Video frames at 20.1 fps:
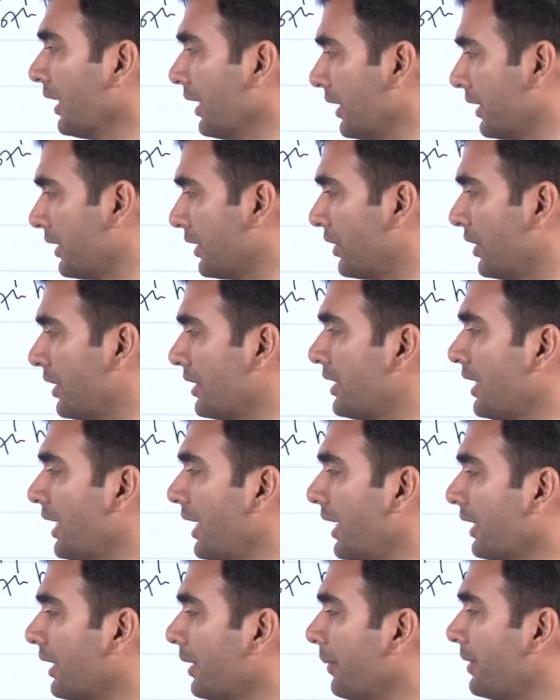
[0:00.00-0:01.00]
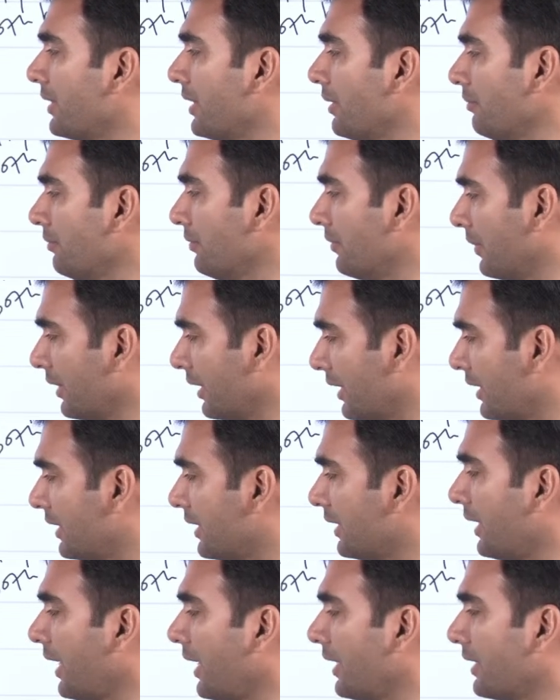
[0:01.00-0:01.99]
Judicial activism,
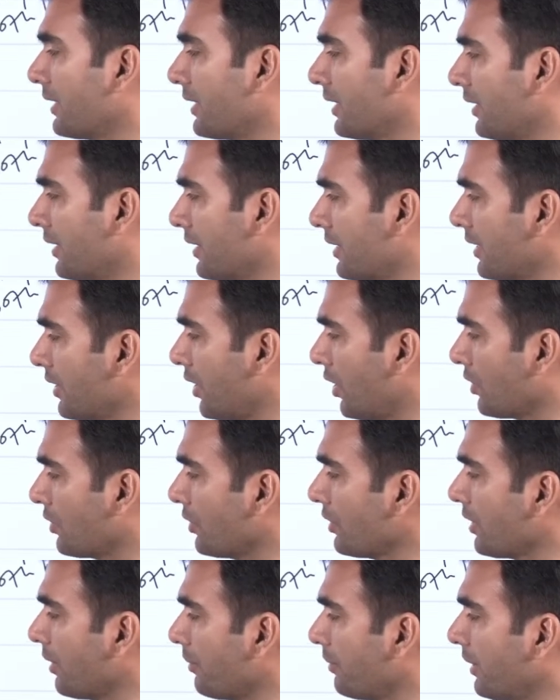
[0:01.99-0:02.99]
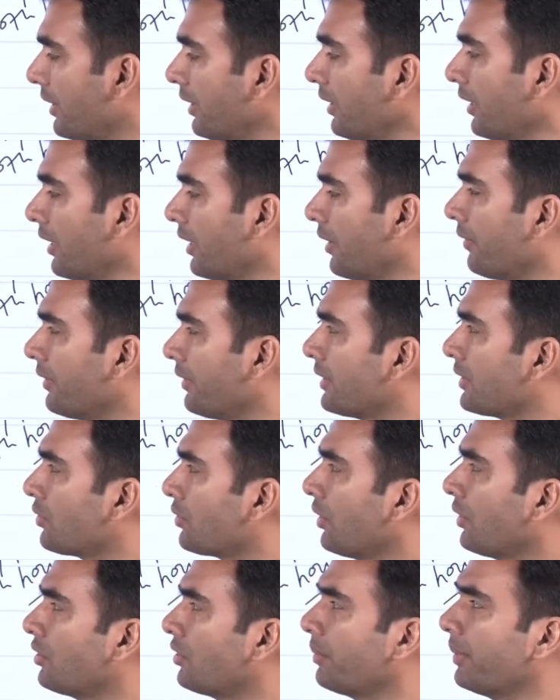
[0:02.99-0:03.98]
digitization, this is also something which is
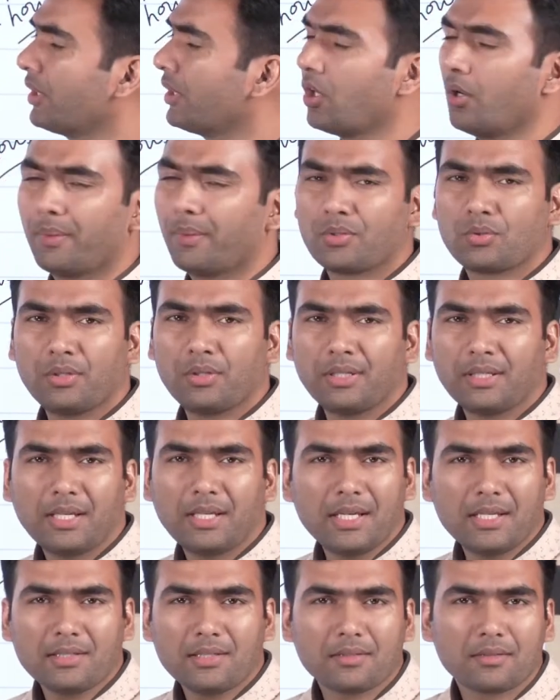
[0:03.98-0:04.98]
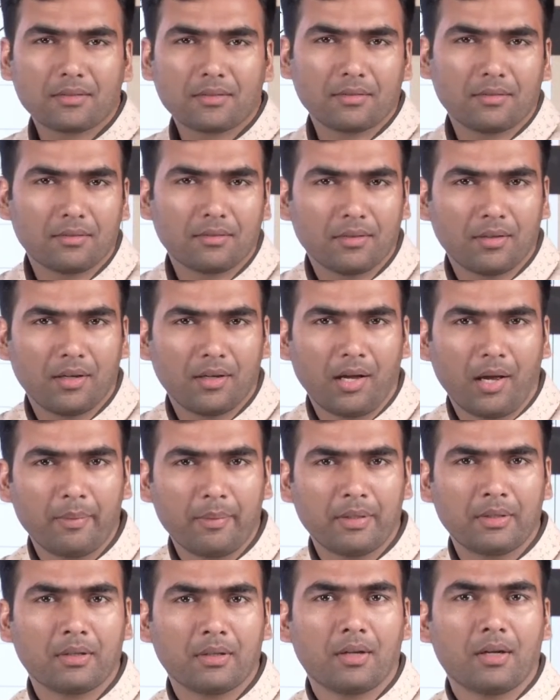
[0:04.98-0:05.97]
going to be common. So in case, I
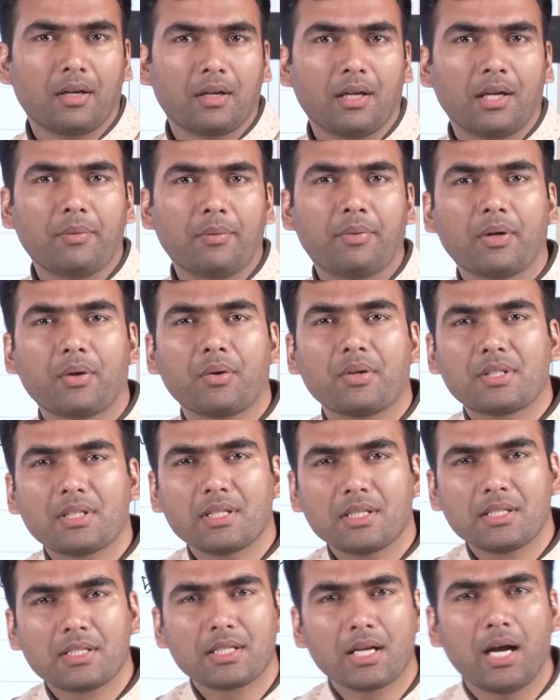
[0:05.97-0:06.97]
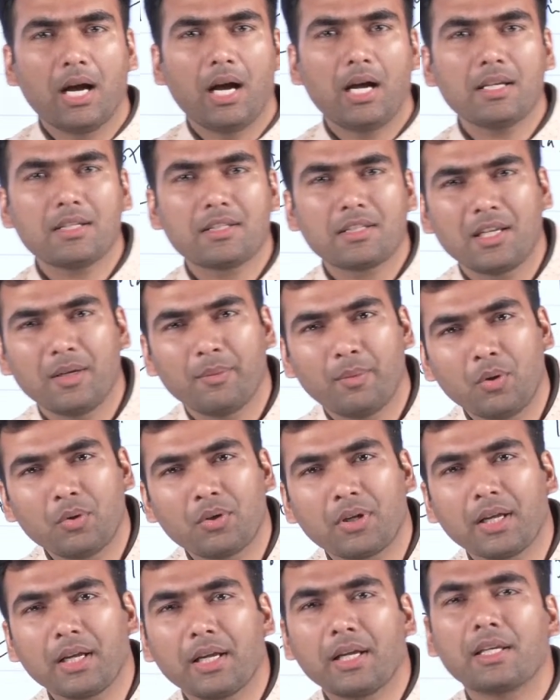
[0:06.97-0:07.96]
mean, if a question is asked about
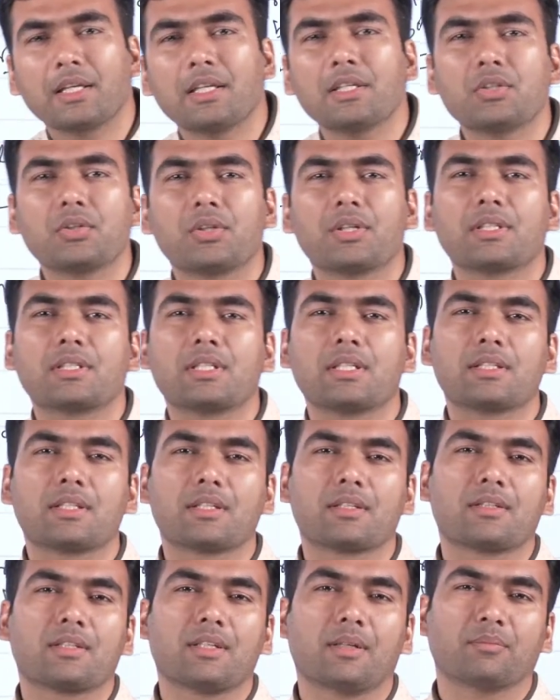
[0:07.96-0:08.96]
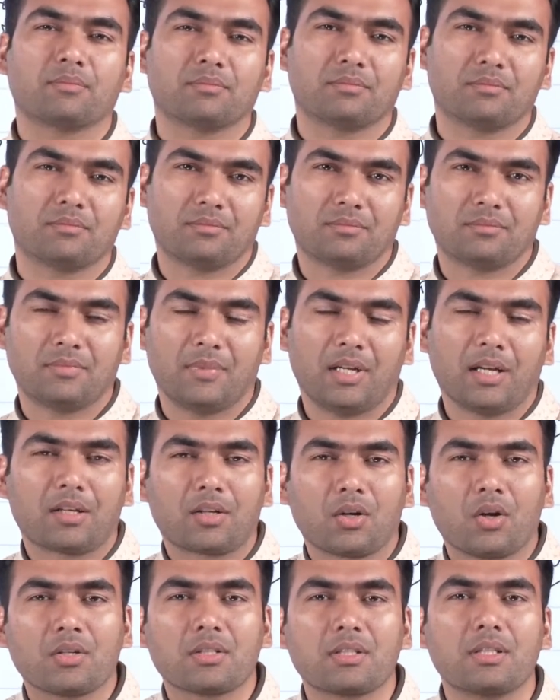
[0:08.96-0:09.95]
any judicial system
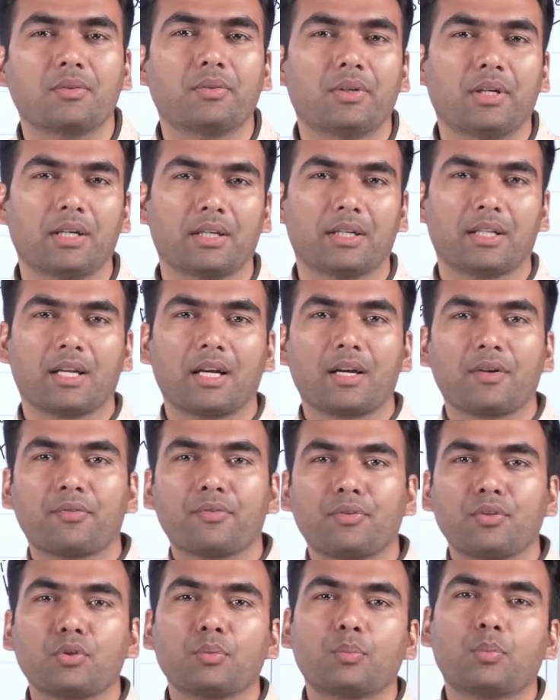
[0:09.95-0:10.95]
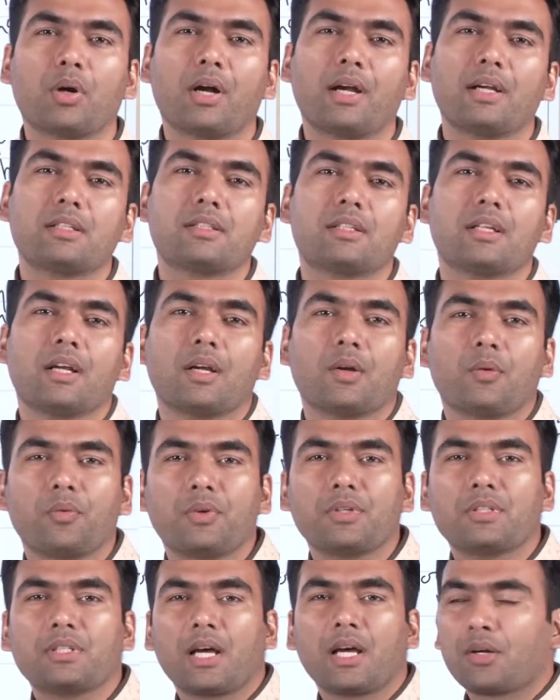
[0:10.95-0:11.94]
across the world, there are few points
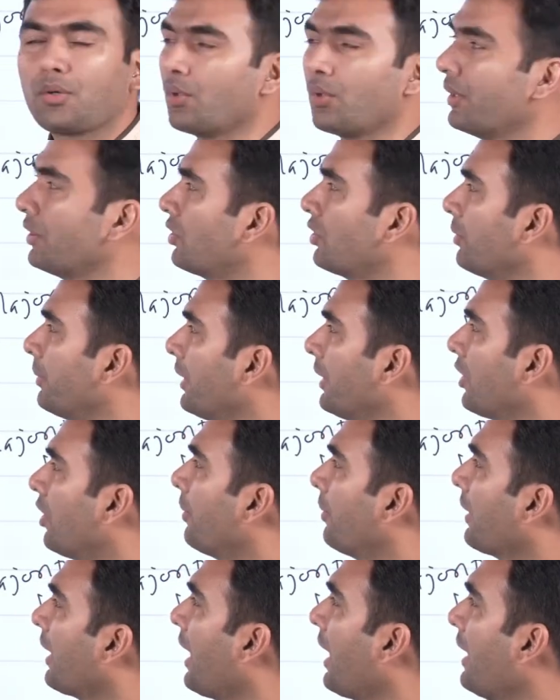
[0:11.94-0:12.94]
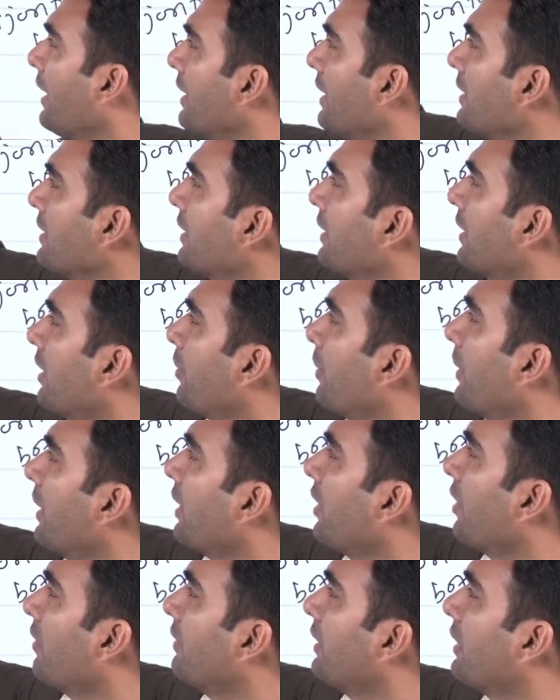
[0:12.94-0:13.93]
which are going to be common. Highest
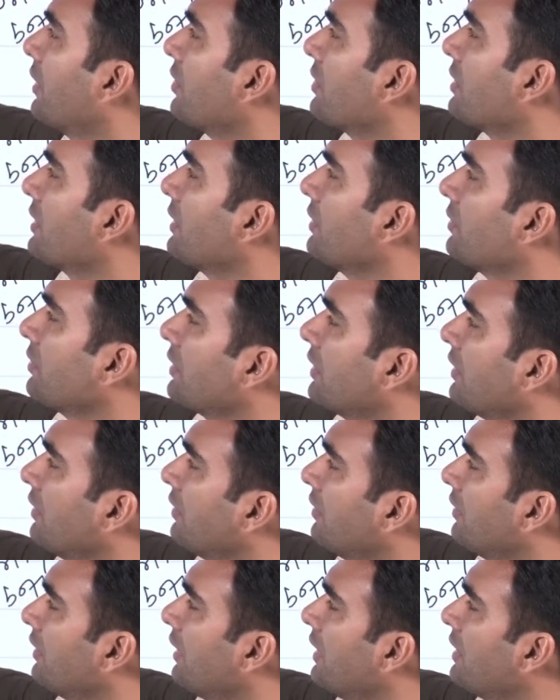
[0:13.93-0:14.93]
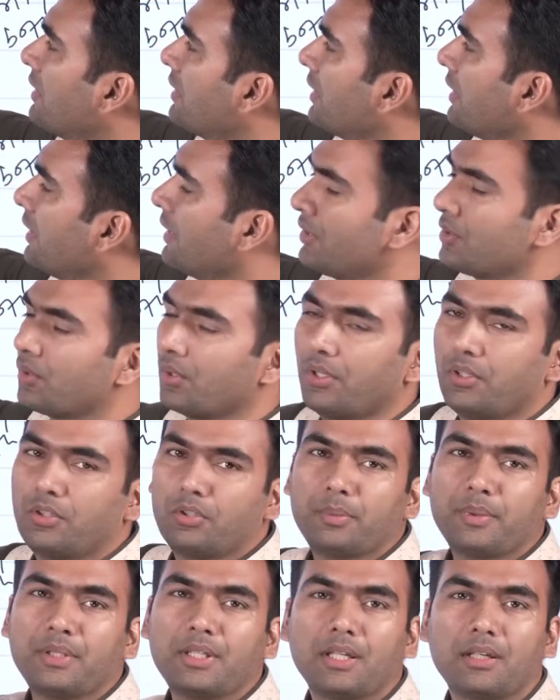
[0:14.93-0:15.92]
interpreter of the constitution, this is going to
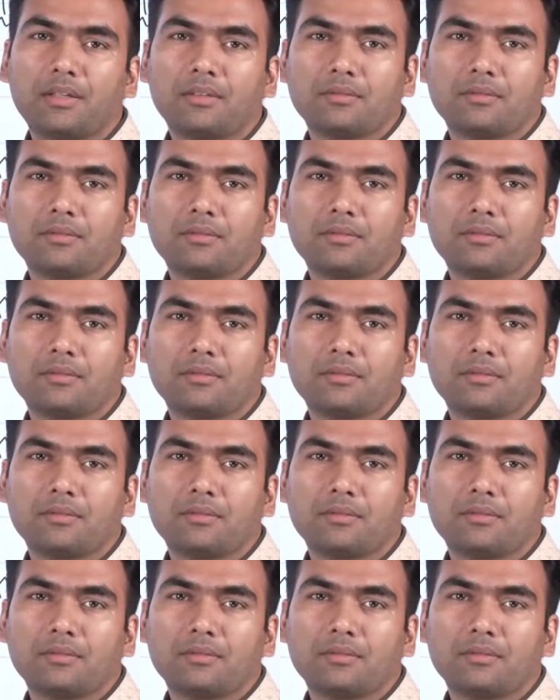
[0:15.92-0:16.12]
be there.